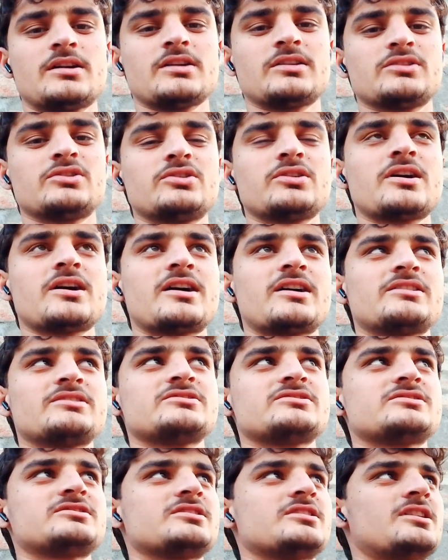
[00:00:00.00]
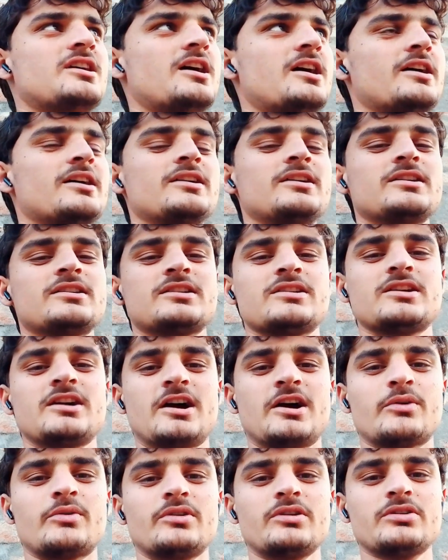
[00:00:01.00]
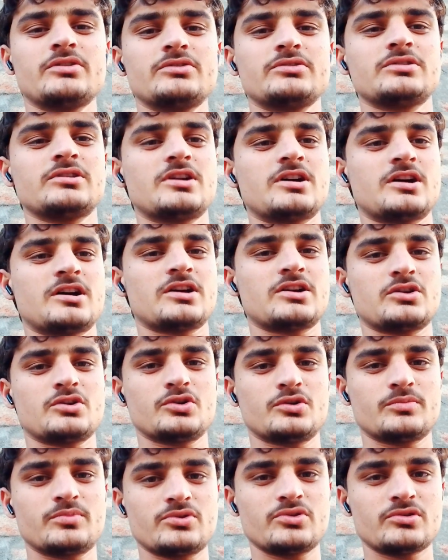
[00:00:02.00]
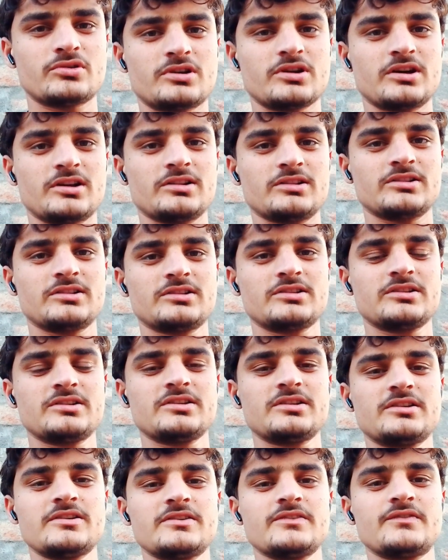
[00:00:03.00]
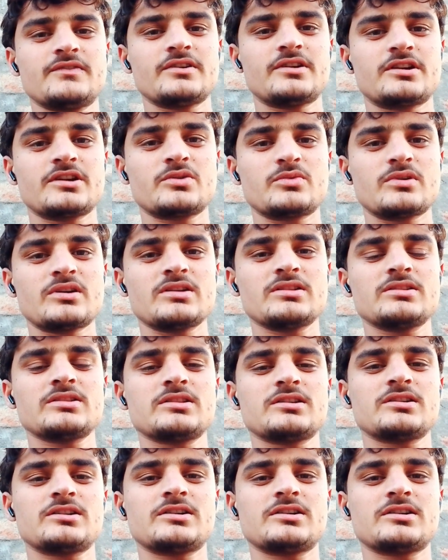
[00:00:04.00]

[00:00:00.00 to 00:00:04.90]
Hello, guys. Hi, how are you? I hope you're all very well.